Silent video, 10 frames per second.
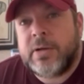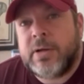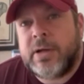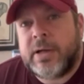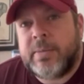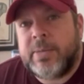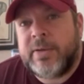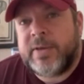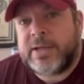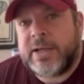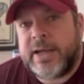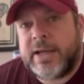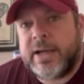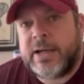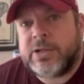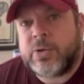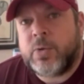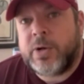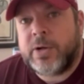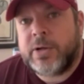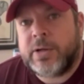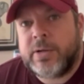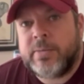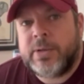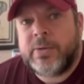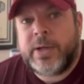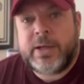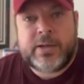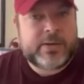I believe that's an 89 score in blue ink.